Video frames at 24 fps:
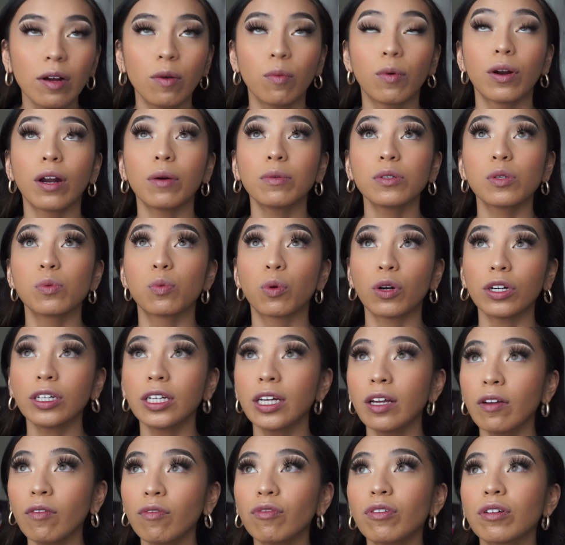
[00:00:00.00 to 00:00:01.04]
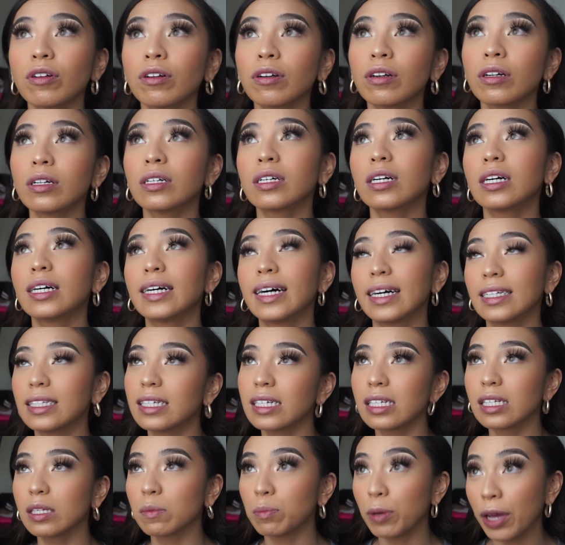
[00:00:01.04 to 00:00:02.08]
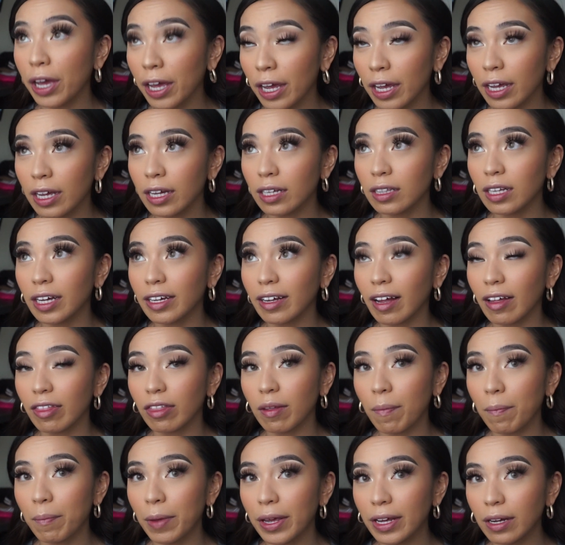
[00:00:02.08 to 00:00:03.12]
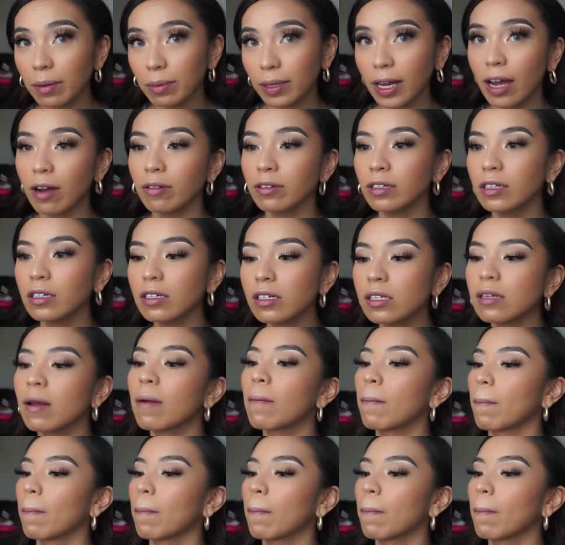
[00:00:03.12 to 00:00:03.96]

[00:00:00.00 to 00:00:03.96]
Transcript: When I was working for Hudson's Bay, like at the makeup counters,